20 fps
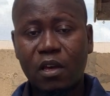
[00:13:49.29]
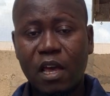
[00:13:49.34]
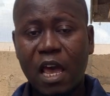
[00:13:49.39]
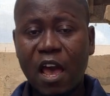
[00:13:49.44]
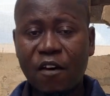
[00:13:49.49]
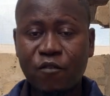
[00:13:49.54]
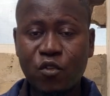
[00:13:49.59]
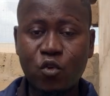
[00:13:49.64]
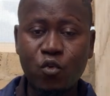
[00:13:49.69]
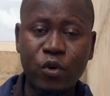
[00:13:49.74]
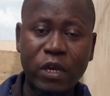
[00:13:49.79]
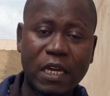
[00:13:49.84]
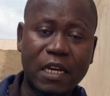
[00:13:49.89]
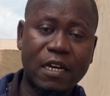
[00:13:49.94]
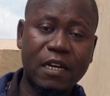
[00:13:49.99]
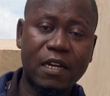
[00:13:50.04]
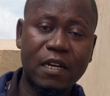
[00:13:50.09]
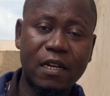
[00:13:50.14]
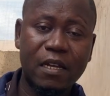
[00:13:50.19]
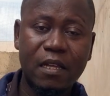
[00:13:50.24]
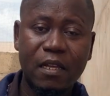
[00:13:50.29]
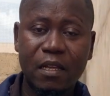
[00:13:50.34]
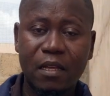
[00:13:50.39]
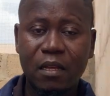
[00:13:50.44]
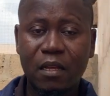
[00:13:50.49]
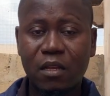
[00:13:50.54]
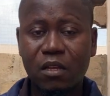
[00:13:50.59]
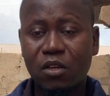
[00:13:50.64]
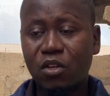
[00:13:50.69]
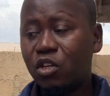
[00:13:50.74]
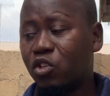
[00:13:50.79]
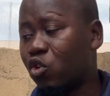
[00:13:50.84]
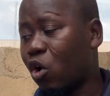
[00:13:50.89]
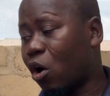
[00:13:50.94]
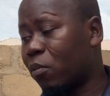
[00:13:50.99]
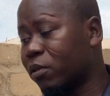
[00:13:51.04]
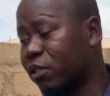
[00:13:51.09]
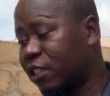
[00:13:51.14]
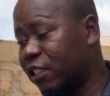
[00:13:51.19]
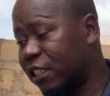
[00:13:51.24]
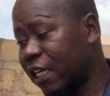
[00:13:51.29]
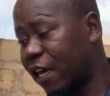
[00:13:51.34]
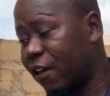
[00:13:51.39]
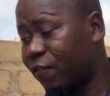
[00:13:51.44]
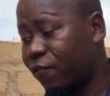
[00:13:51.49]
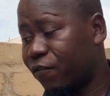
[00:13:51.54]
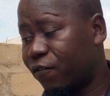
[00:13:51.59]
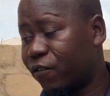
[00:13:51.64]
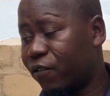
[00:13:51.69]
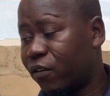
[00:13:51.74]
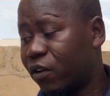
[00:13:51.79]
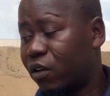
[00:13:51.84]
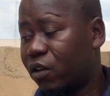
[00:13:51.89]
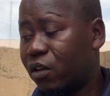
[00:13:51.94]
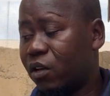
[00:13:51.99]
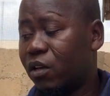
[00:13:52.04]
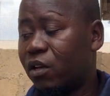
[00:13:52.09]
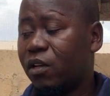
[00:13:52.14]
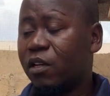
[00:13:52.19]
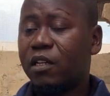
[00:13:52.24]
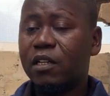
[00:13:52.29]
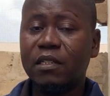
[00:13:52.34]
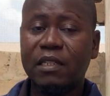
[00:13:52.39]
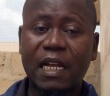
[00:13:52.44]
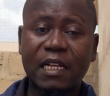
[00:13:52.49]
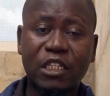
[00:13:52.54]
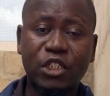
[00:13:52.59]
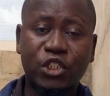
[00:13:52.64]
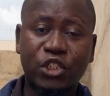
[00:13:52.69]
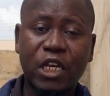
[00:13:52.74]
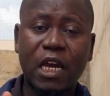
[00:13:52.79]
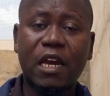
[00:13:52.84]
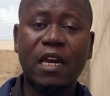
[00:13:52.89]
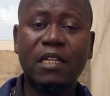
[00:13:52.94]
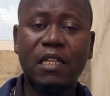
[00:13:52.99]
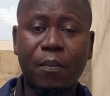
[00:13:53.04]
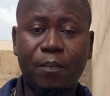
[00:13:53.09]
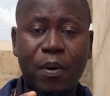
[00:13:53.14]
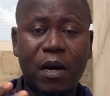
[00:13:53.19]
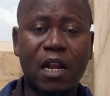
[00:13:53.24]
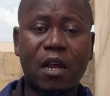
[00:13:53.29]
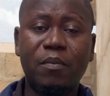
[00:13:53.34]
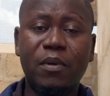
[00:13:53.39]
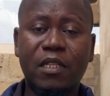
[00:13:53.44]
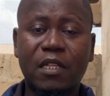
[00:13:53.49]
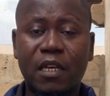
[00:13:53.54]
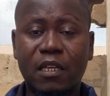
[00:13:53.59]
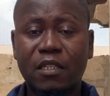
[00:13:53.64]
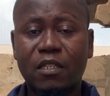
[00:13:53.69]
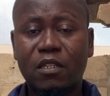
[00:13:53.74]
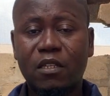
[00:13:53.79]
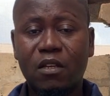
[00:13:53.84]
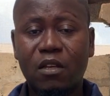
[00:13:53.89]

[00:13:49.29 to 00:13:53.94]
Every week, you need to observe that is checking the parameters.